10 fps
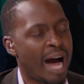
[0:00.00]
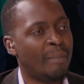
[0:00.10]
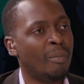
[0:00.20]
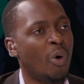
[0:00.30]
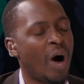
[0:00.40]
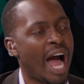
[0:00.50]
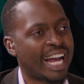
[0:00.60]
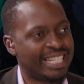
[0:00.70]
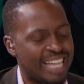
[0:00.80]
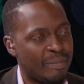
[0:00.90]
are more
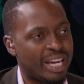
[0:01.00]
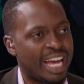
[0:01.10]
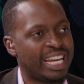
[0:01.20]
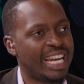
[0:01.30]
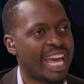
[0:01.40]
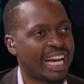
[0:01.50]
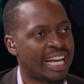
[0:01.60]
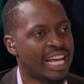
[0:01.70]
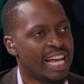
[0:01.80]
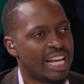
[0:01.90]
academic and lack
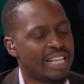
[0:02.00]
uh,